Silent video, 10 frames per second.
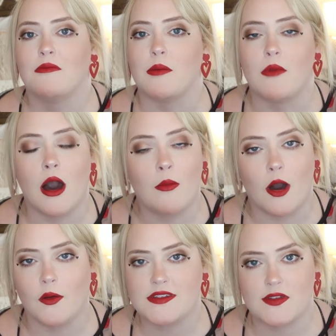My mom
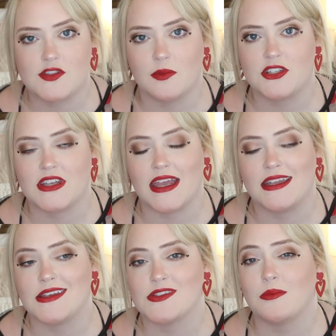always gives so much
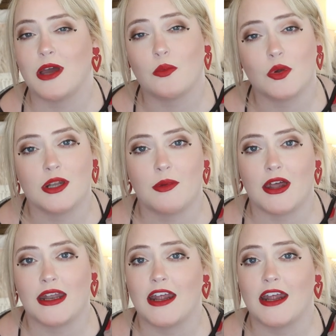candy, so I'm not worried about it.